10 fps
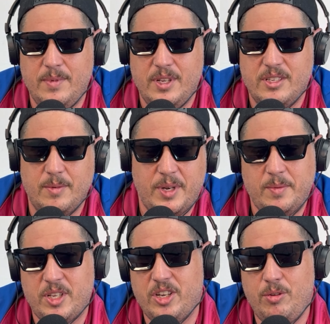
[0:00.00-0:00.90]

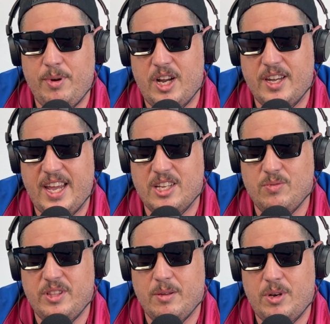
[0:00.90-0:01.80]
Sometimes I'll do podcasts
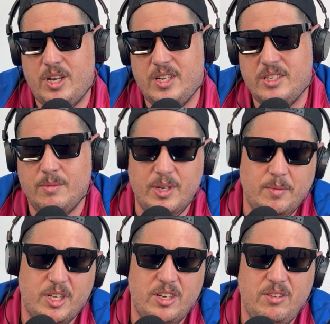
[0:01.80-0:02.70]
with them on. Sometimes
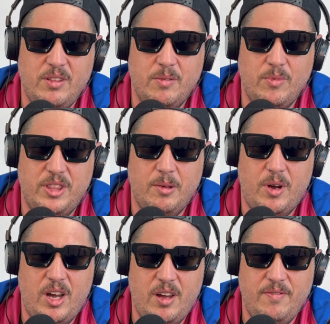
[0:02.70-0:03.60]
I'll do them with them
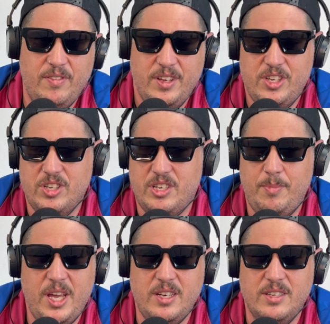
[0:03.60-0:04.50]
off. It just
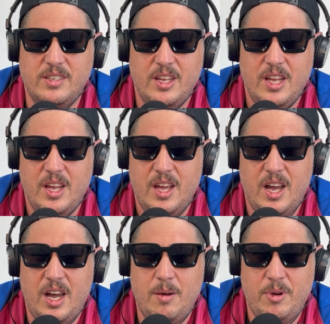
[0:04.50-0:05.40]
depends.
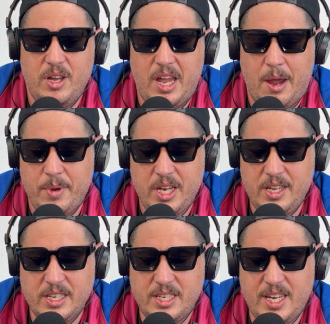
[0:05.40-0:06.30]
But how many
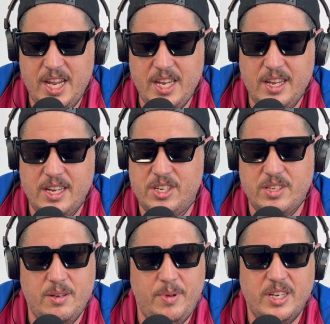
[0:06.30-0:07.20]
does it take? It just
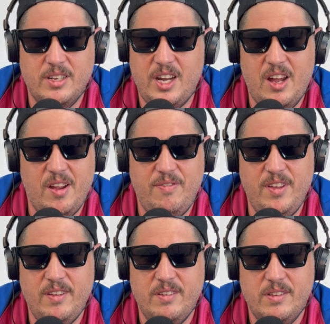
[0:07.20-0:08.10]
depends on how I
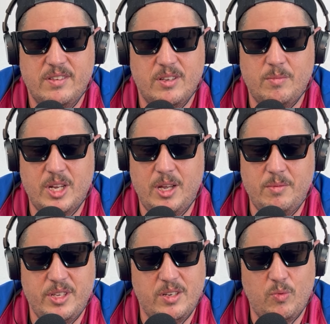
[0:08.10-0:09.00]
feel.
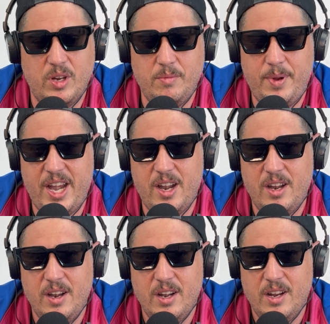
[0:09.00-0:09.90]
Sometimes it's 1
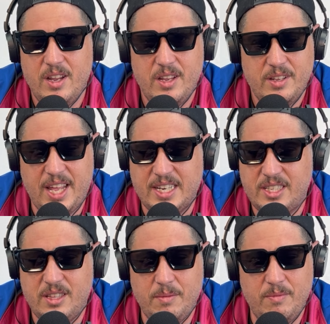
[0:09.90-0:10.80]
pair. That's
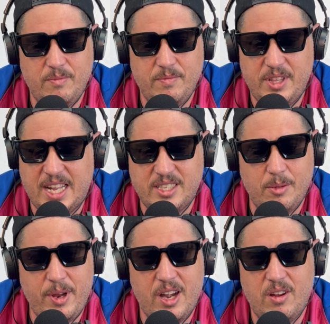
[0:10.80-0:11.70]
the
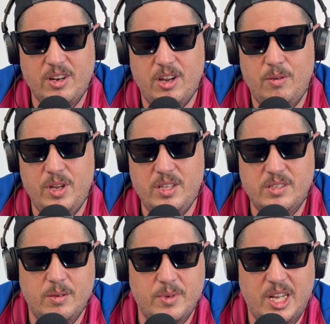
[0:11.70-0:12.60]
pair I'll go with.
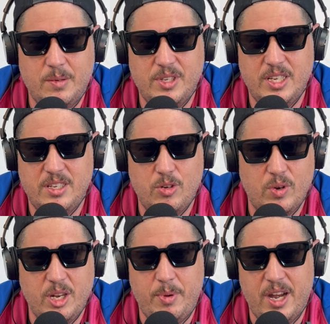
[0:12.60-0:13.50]
Sometimes it's
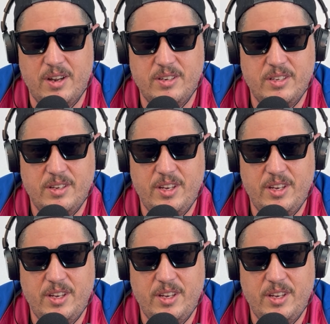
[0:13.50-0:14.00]
20 pairs.